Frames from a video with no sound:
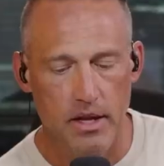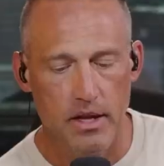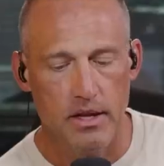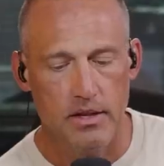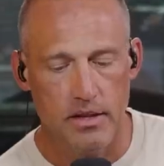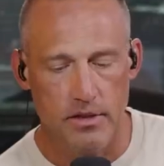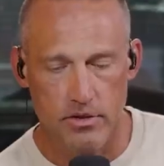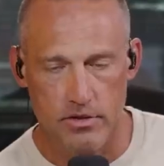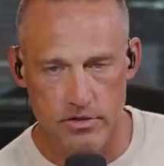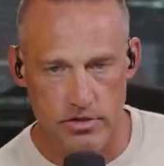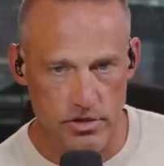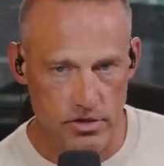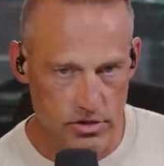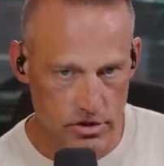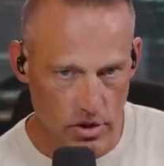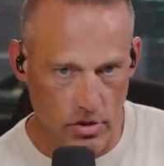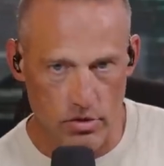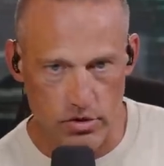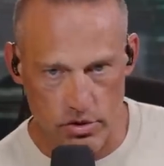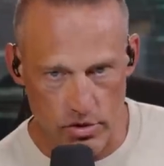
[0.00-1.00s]
Then there's the
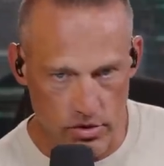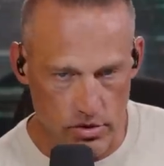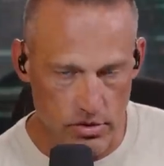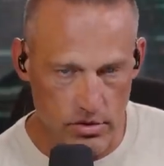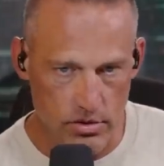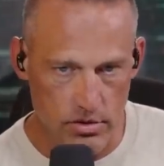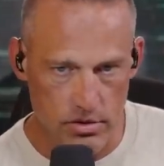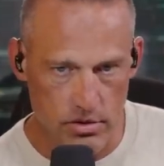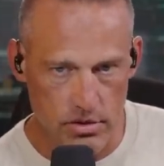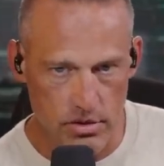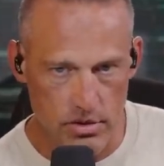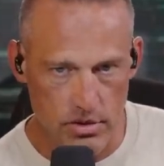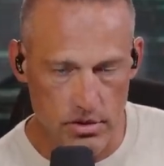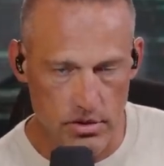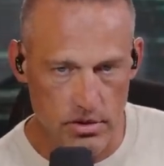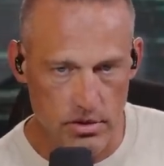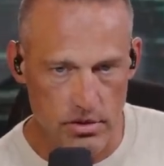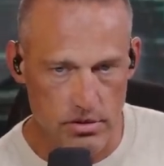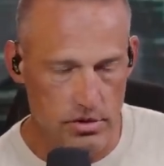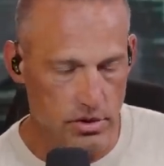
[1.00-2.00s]
social,
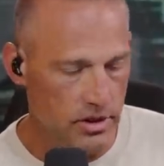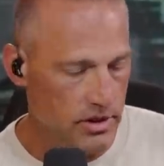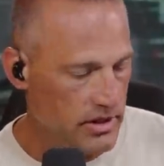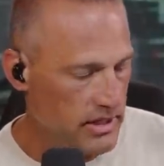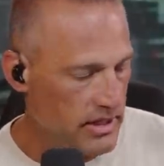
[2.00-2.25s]
so then